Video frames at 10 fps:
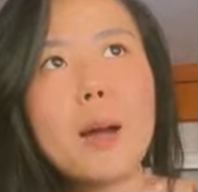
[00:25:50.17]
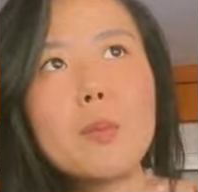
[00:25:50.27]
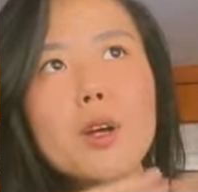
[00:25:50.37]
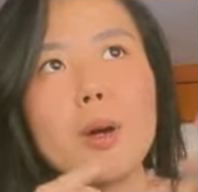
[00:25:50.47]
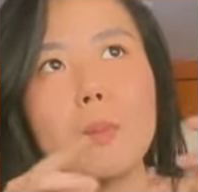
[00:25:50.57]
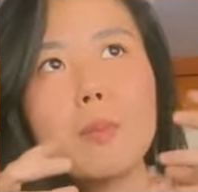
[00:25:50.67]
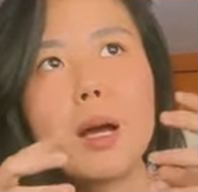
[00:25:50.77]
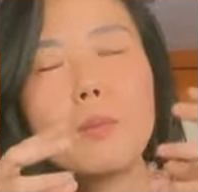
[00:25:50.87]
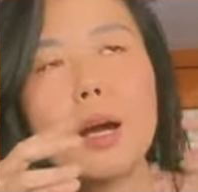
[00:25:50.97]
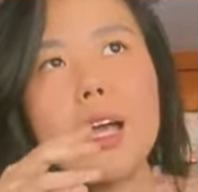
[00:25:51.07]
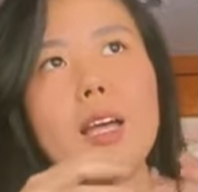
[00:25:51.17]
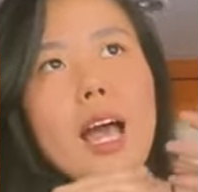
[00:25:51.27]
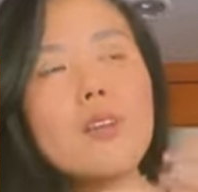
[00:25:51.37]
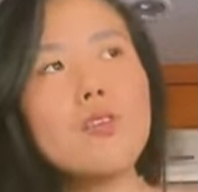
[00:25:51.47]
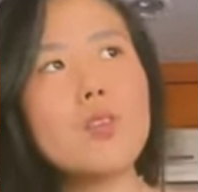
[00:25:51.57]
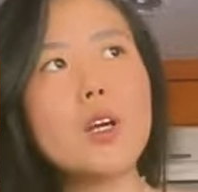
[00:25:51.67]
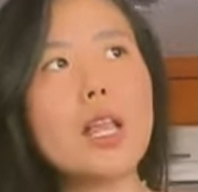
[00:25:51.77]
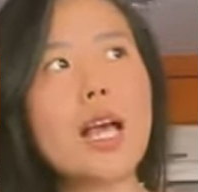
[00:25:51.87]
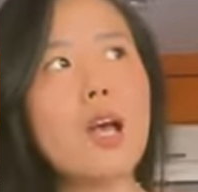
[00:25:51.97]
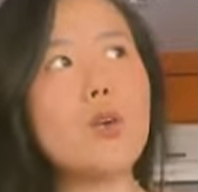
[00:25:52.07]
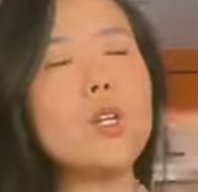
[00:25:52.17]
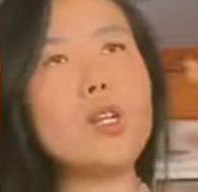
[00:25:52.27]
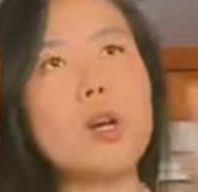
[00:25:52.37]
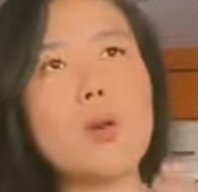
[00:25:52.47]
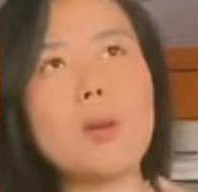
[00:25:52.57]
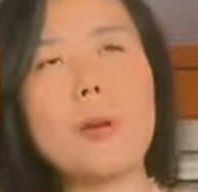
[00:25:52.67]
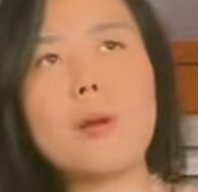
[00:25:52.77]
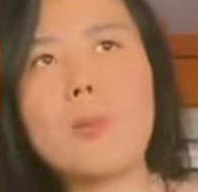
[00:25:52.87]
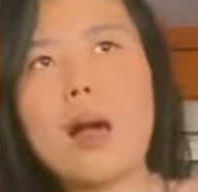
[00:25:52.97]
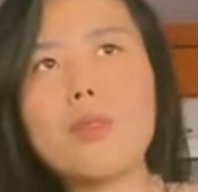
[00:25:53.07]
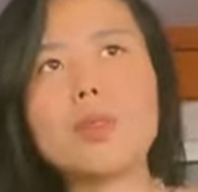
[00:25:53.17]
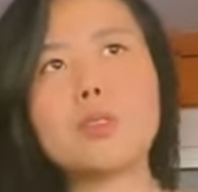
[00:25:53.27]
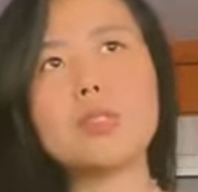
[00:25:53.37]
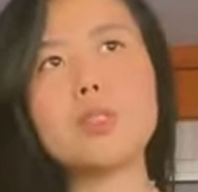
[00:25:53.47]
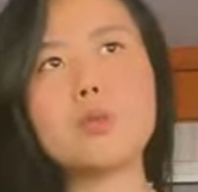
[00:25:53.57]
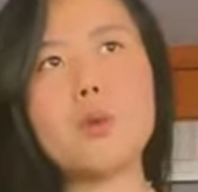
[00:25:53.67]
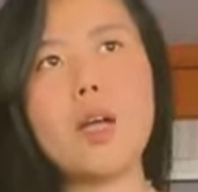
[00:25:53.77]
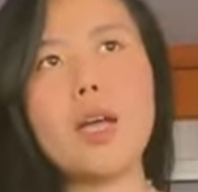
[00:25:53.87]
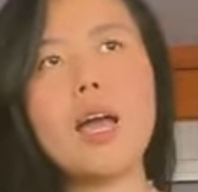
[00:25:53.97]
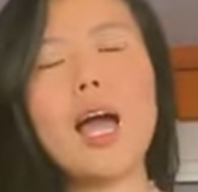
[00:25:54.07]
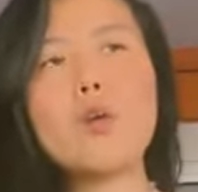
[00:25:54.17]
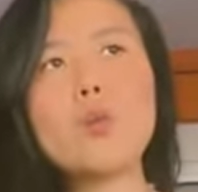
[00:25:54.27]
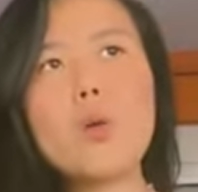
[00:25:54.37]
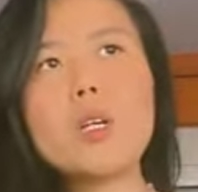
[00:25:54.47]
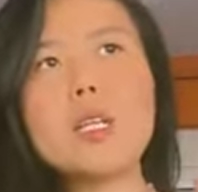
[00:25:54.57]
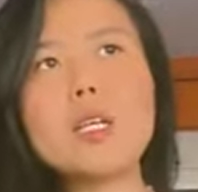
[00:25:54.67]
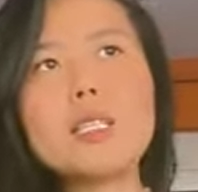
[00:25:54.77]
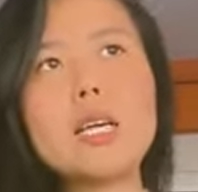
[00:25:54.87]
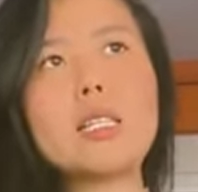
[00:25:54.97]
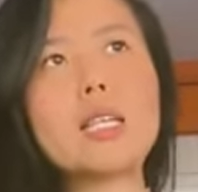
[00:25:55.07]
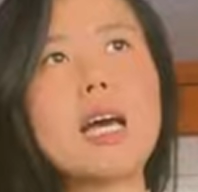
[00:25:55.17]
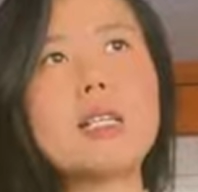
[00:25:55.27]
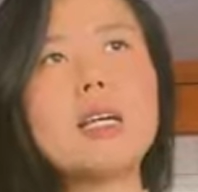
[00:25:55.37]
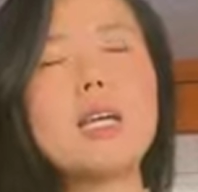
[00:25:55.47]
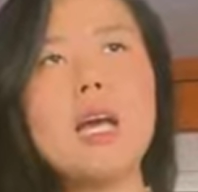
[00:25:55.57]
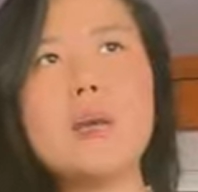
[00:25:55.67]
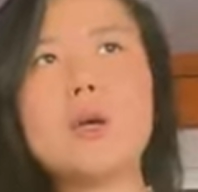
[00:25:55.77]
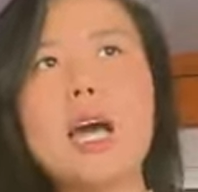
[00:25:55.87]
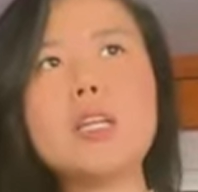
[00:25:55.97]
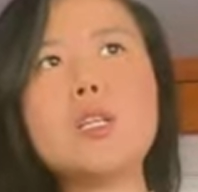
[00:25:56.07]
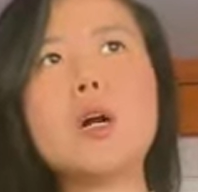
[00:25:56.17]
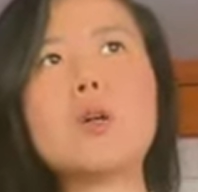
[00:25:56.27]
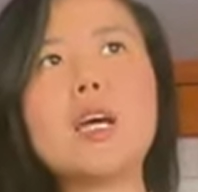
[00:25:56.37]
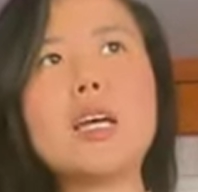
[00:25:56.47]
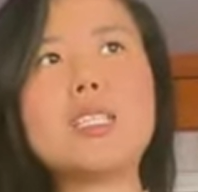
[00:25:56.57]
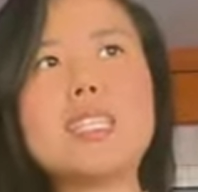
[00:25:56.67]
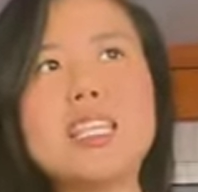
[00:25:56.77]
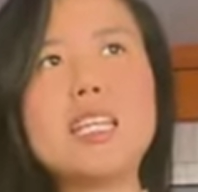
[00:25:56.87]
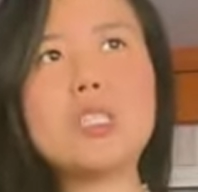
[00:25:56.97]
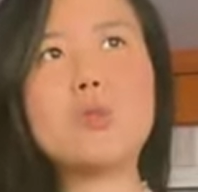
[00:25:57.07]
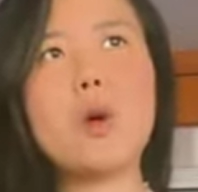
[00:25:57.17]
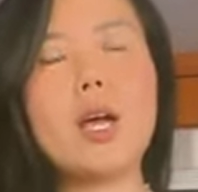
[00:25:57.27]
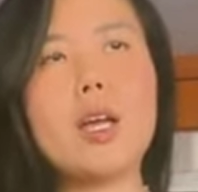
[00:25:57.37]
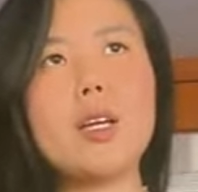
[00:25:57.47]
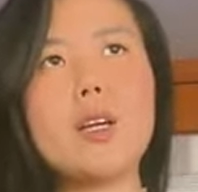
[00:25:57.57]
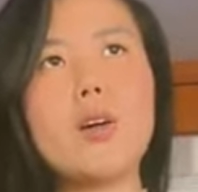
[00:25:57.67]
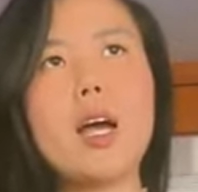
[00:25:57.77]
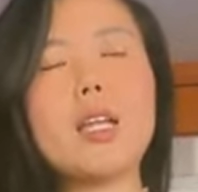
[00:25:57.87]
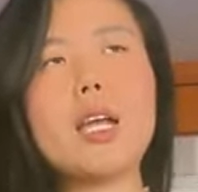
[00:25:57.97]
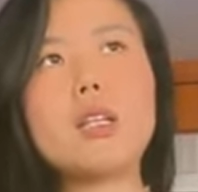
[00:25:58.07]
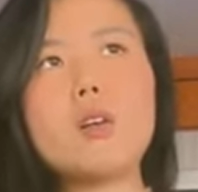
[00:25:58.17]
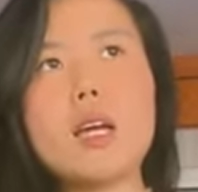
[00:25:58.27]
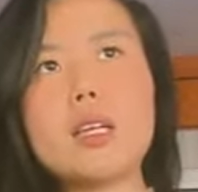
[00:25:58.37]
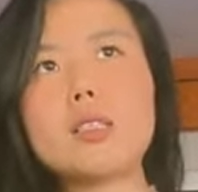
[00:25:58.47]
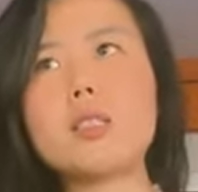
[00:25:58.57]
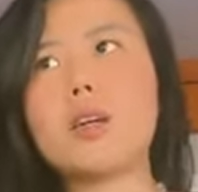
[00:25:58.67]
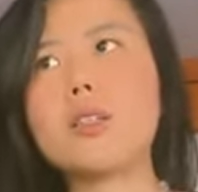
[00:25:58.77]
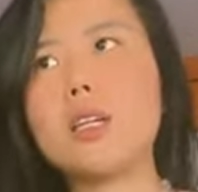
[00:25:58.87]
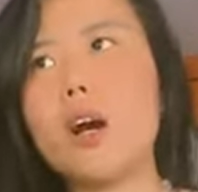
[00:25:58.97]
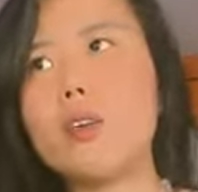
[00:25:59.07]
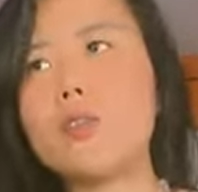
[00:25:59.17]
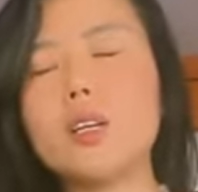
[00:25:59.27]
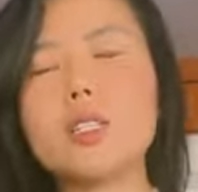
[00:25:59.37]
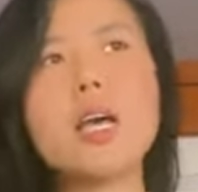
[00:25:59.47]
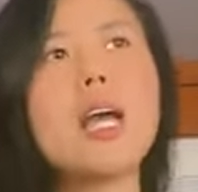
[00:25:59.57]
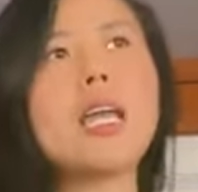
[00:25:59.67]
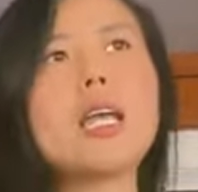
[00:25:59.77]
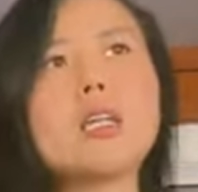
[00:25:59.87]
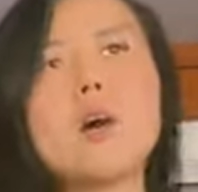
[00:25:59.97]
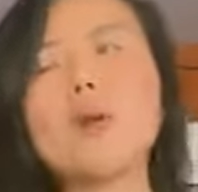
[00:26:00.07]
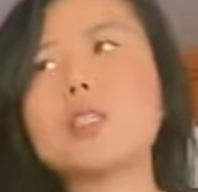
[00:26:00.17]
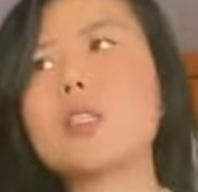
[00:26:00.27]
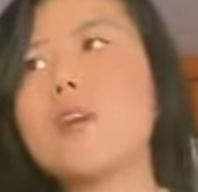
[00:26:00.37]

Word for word: I'm gonna, I'm, I, I feel like I already know that my path is this way. I don't know what it is exactly, but I know that it's this way. Okay, and I know that it's not The Office, and I know it's